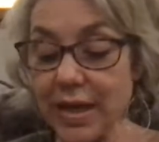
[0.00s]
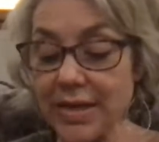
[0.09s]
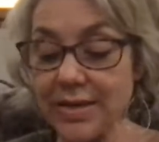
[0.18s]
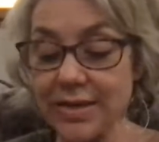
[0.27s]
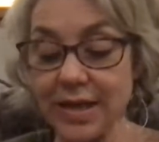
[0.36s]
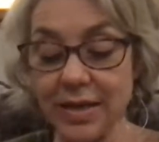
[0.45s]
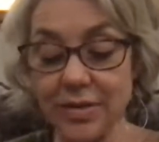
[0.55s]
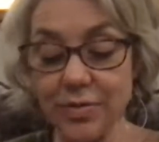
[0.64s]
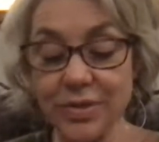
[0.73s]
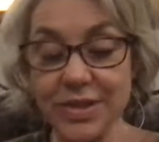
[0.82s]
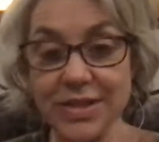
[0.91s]
that had
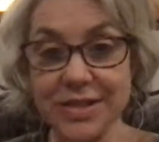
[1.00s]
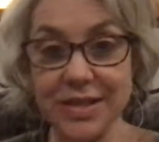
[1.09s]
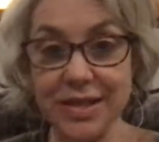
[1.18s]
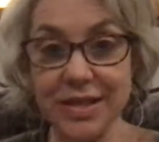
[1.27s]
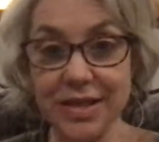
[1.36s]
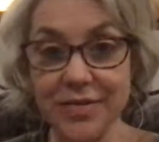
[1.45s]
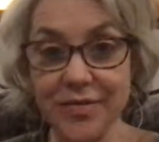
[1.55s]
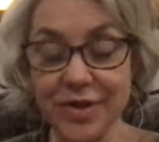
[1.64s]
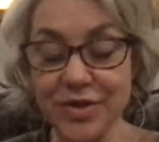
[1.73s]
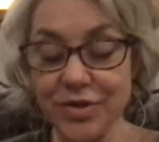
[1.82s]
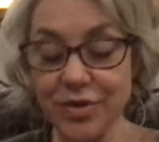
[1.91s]
sailed with the sea
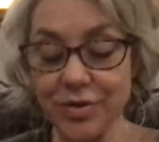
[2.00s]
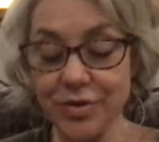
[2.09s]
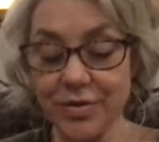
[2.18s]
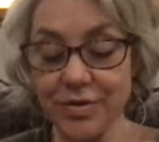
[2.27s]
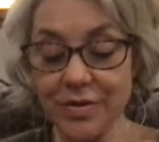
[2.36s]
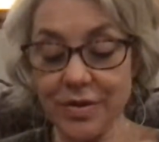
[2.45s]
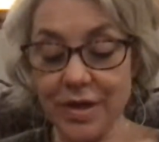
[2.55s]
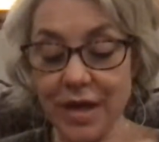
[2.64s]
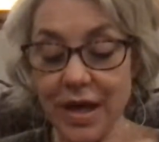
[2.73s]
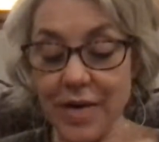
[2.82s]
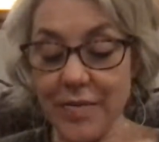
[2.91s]
adventure.
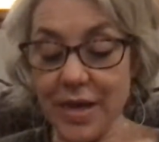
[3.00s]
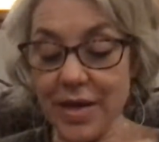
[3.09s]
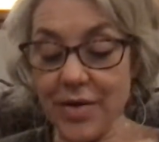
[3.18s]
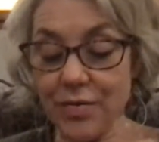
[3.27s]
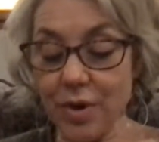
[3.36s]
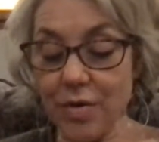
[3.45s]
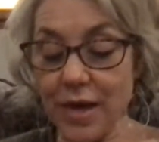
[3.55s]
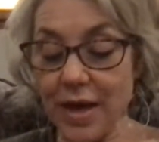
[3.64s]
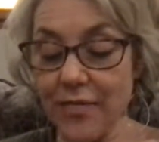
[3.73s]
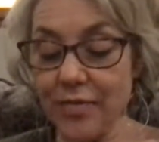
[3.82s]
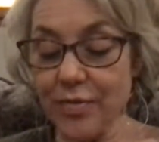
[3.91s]
A man rowed
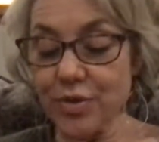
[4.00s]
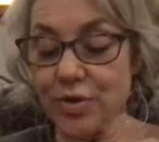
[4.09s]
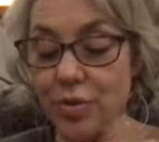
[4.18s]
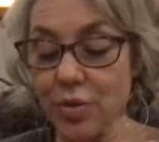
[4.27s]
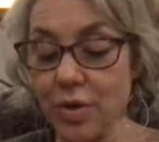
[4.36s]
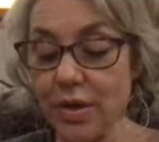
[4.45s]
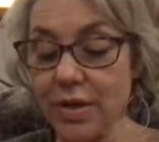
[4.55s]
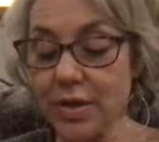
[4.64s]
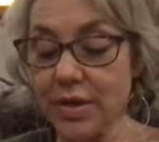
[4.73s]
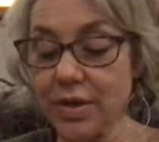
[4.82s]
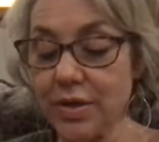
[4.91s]
out from shore
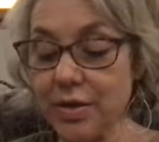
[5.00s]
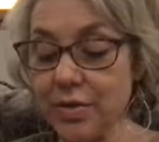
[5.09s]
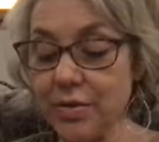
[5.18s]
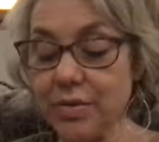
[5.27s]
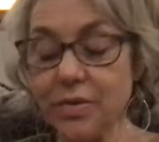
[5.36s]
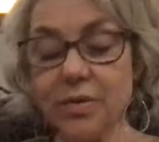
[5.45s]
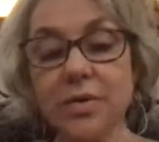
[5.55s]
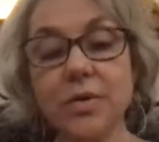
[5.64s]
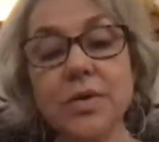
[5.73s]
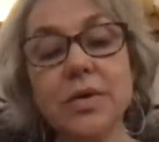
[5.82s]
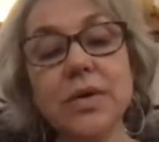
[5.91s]
in a canoe.
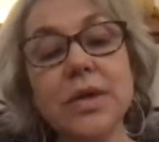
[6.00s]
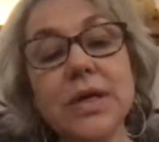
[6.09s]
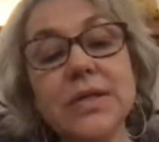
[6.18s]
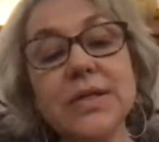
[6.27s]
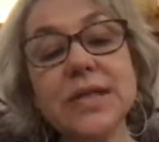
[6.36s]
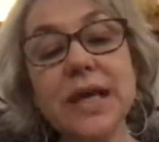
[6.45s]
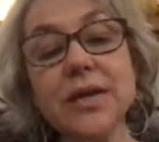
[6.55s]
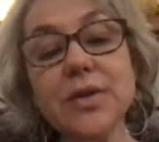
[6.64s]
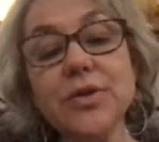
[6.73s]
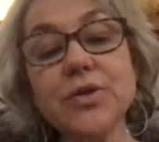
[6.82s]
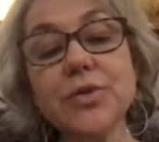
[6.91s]

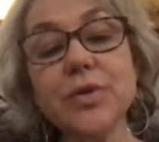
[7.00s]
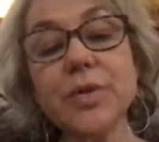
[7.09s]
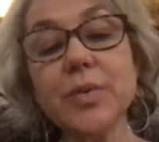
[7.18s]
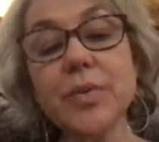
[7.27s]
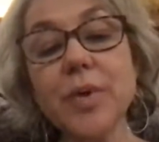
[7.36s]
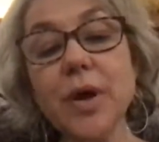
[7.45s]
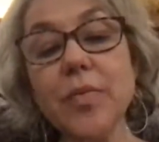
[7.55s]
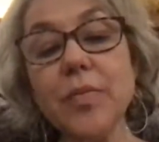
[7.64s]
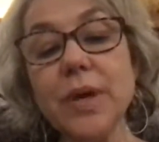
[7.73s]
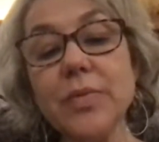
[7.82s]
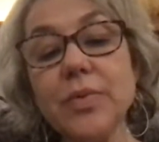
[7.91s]
Sailors threw him a
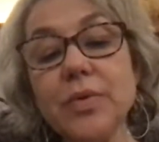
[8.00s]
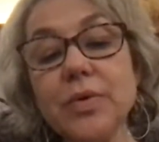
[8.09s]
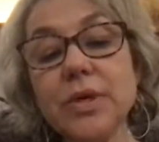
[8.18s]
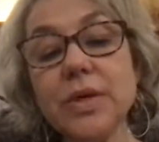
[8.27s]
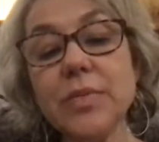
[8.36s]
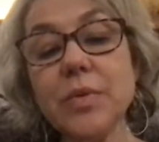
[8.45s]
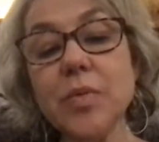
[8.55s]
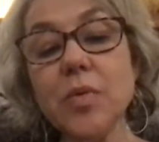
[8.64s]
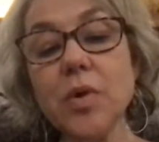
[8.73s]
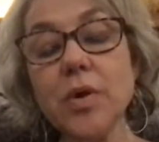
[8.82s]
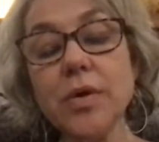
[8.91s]
rope and pulled him
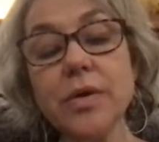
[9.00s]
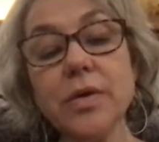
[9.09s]
aboard.